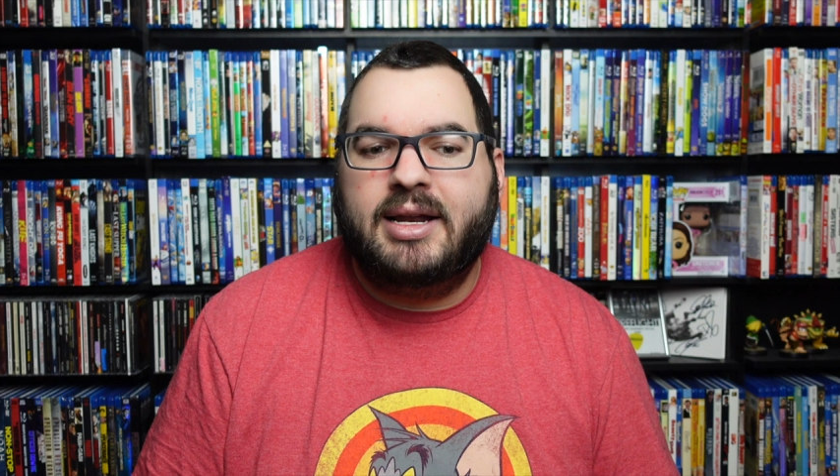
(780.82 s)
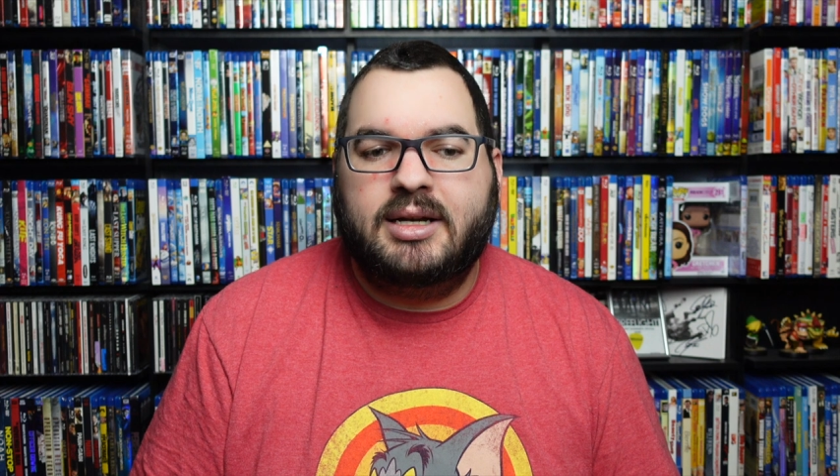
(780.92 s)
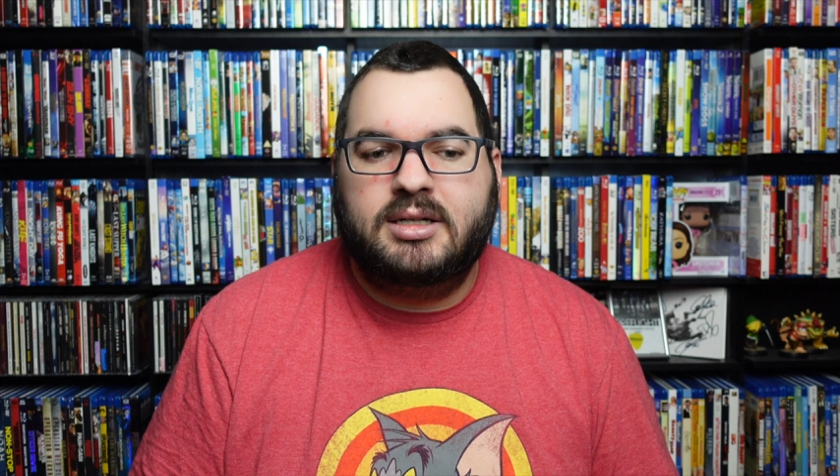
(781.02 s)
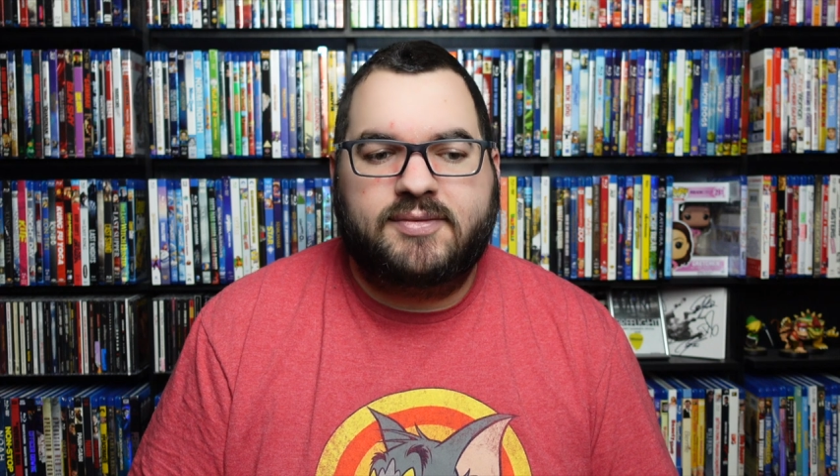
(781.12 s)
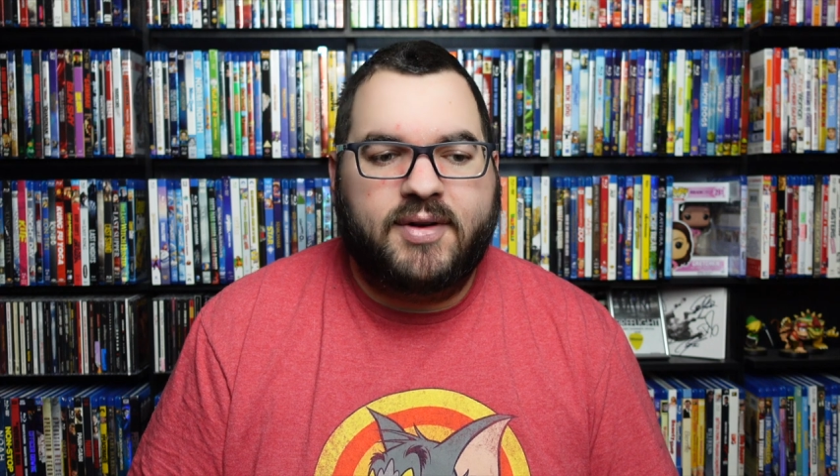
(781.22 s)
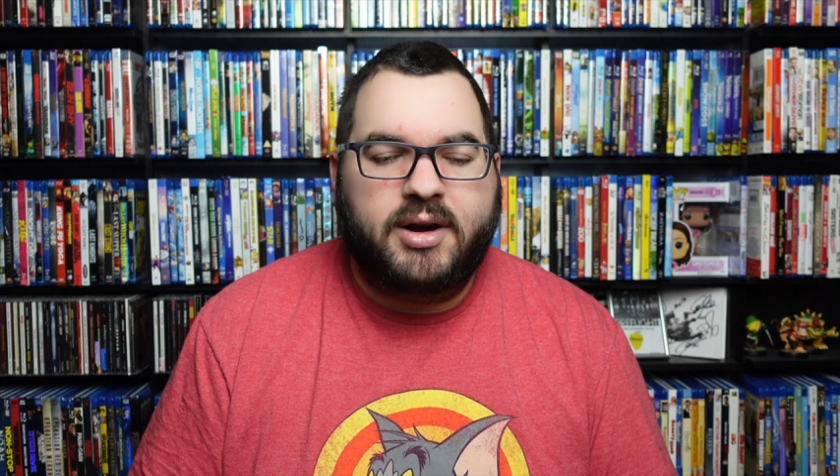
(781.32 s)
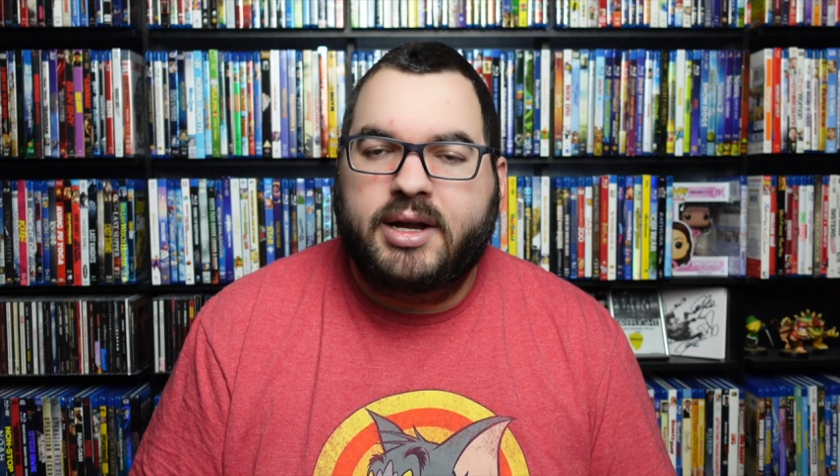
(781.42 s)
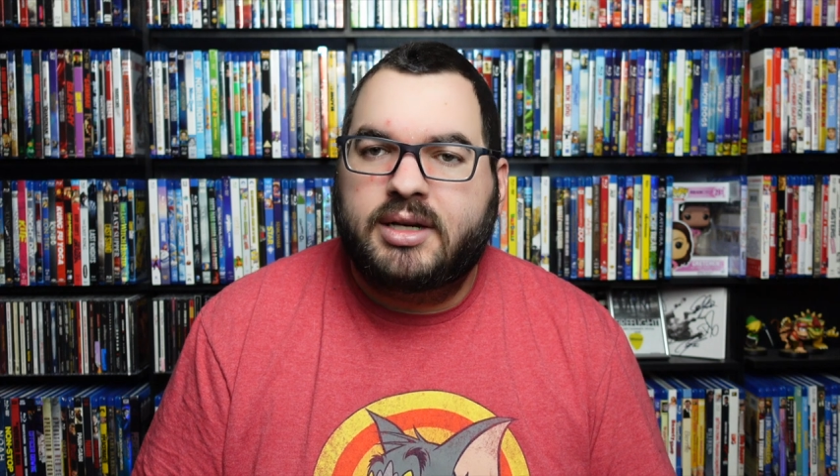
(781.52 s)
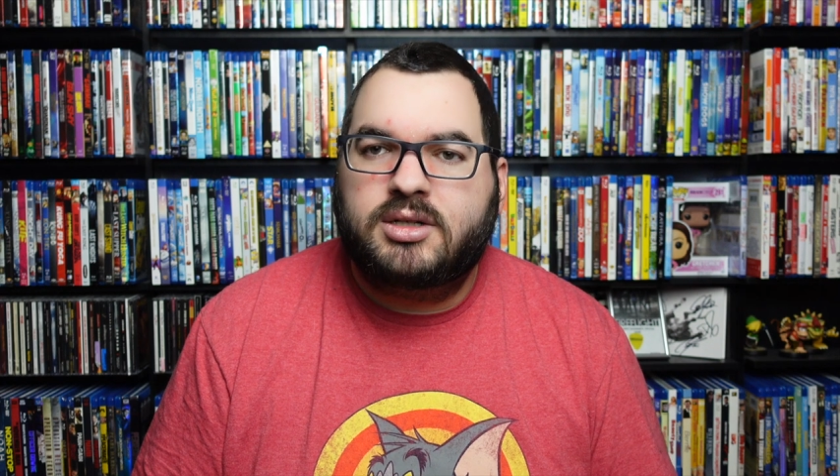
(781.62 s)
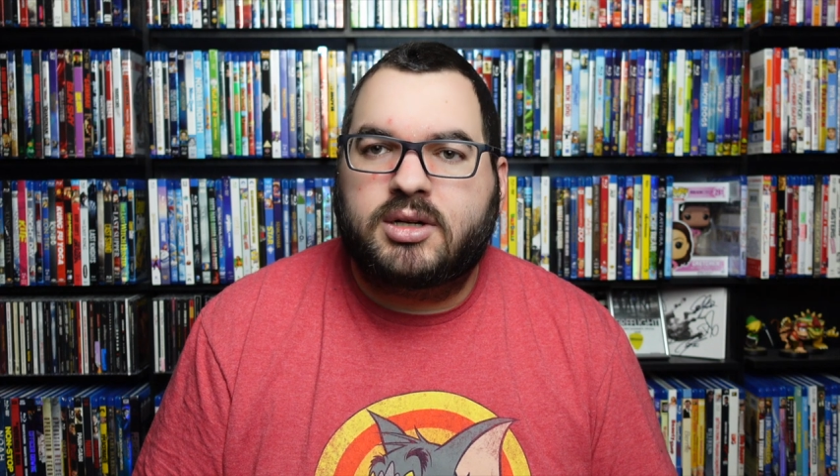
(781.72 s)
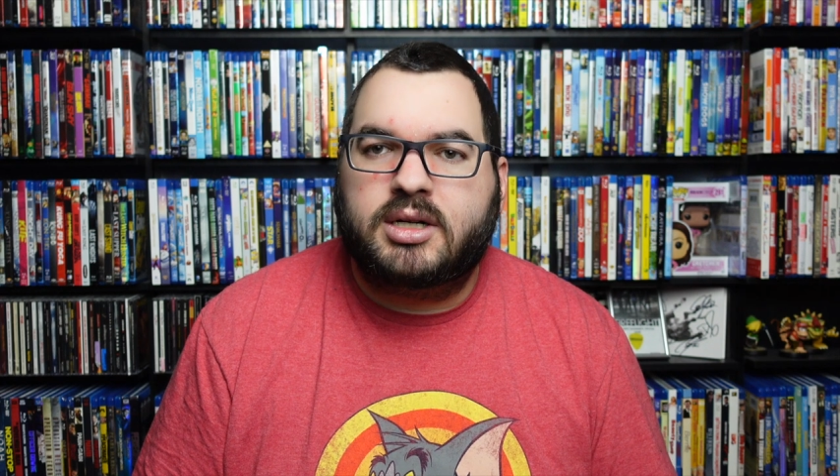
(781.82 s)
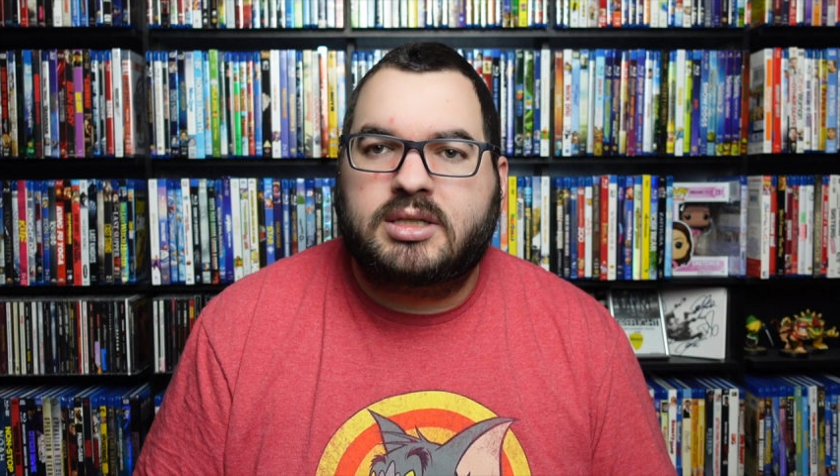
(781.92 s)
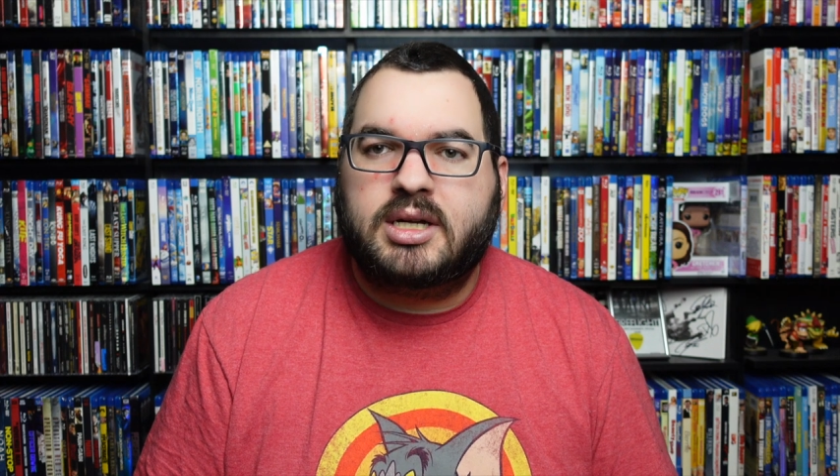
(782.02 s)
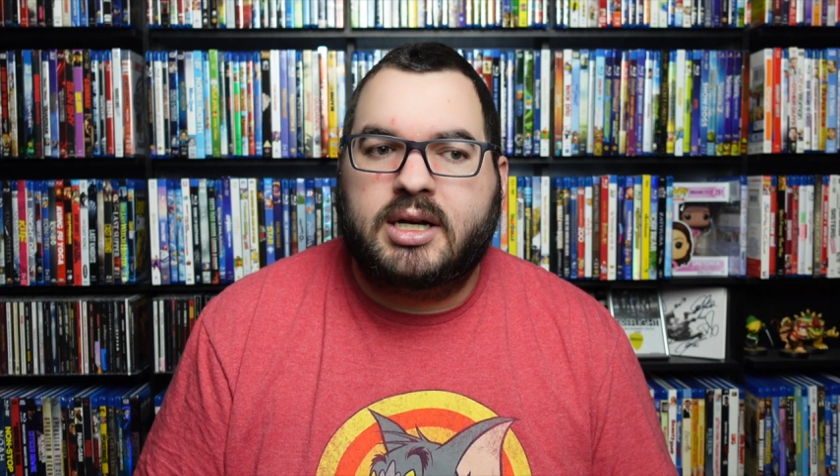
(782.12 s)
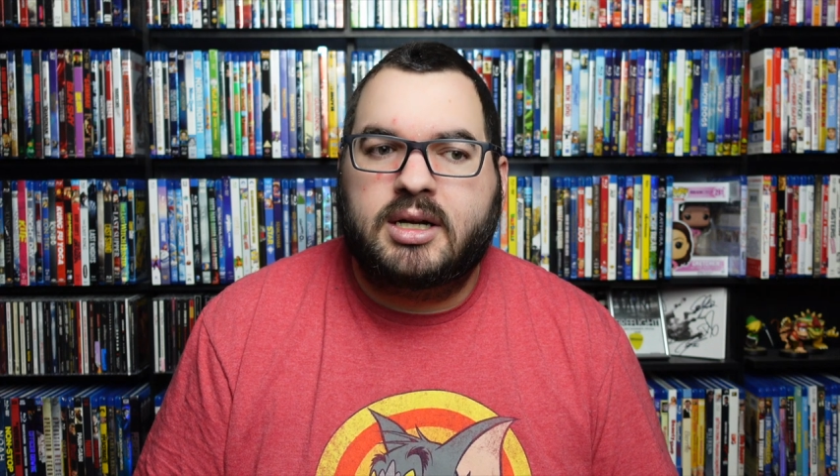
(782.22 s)
it is very
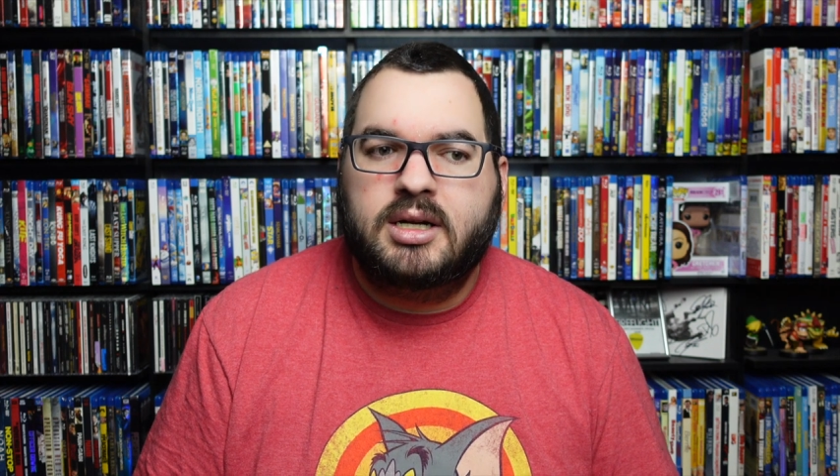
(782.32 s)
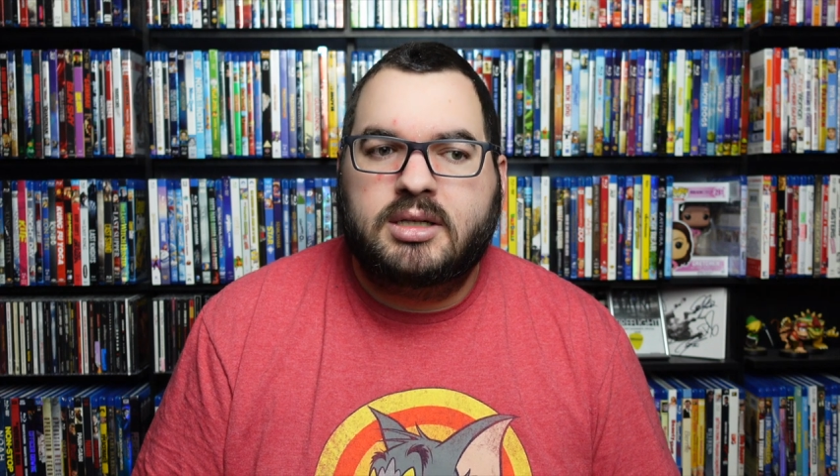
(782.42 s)
interesting